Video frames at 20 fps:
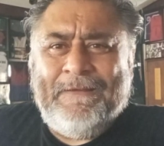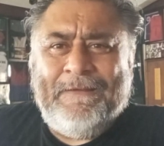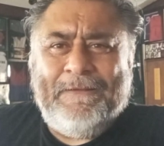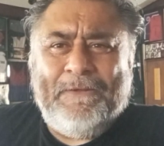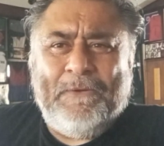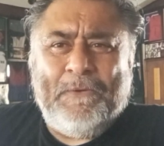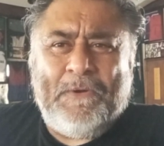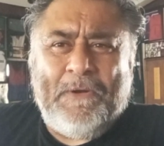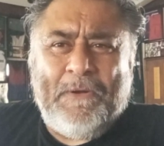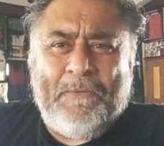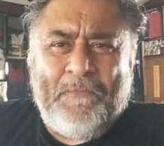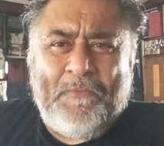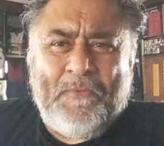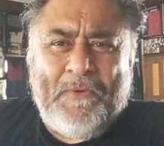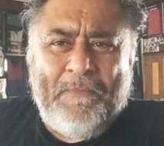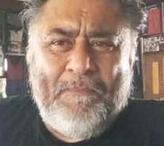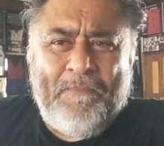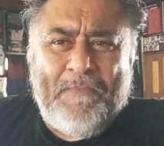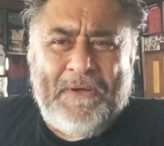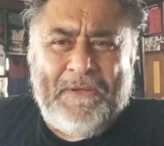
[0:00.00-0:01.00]
They'll come
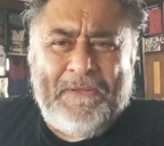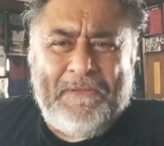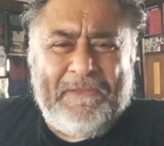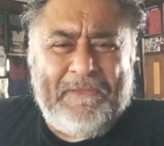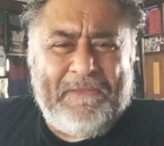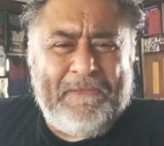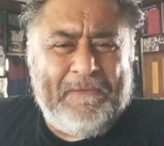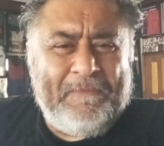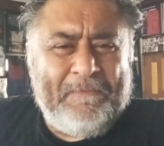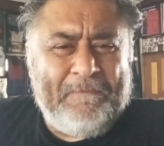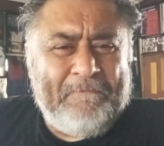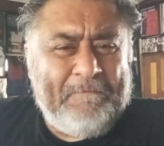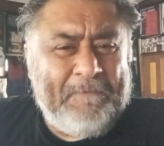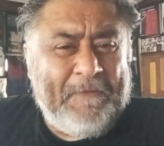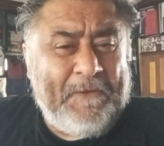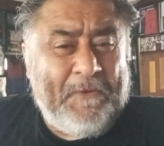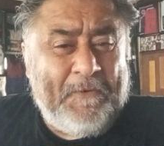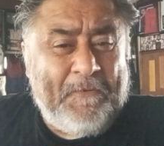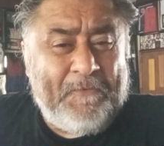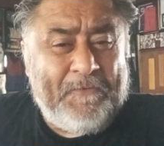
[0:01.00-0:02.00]
1 month,
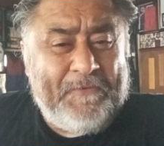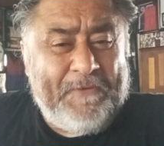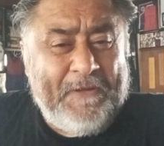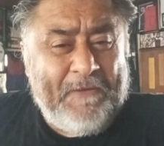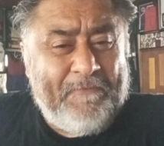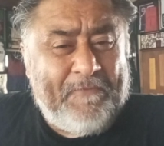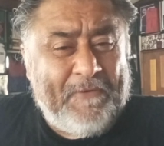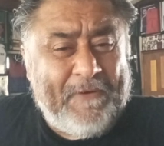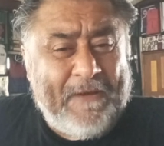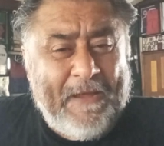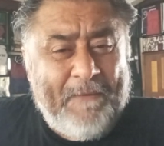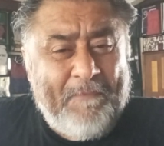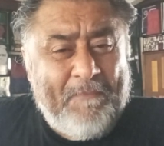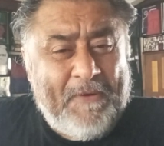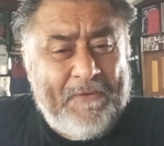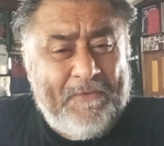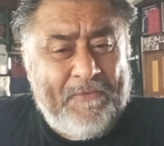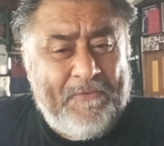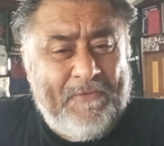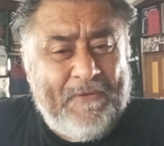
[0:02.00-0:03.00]
then you don't see them for 9
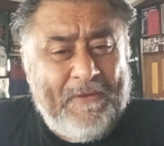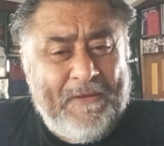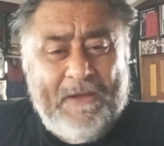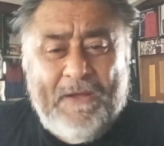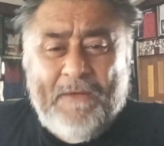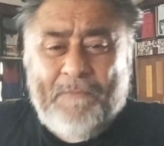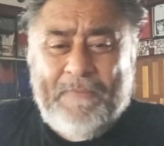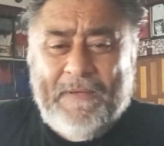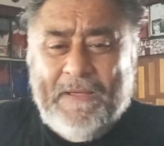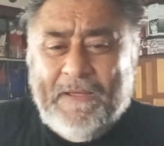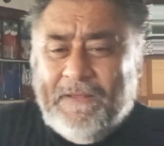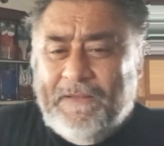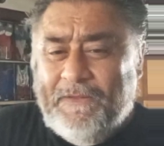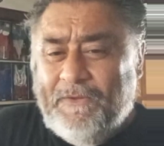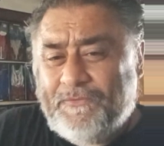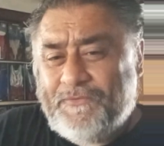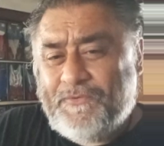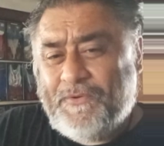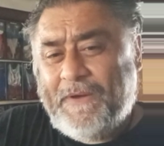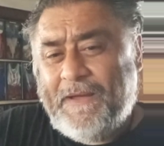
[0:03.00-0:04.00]
months, and they come back and
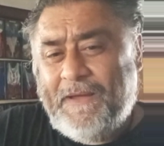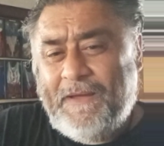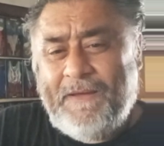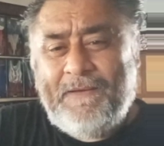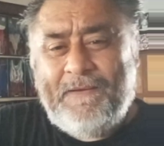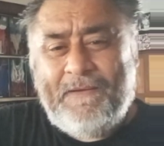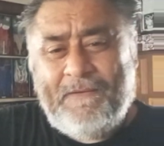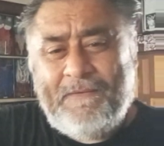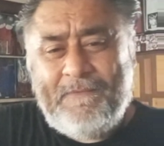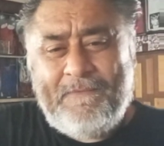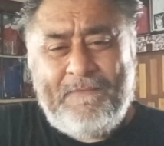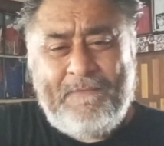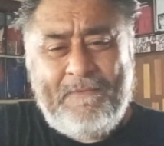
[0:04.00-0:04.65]
they'll train and